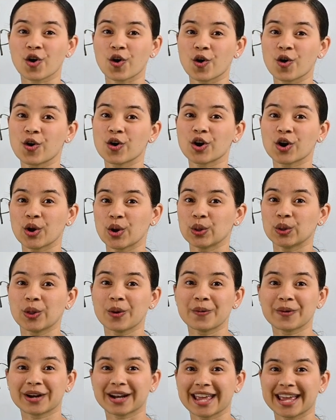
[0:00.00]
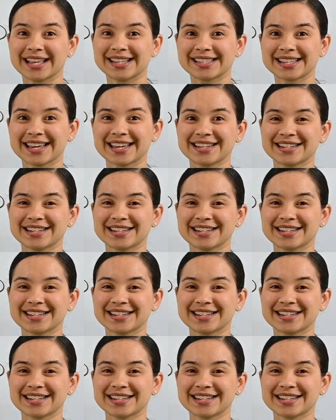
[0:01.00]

or a lowercase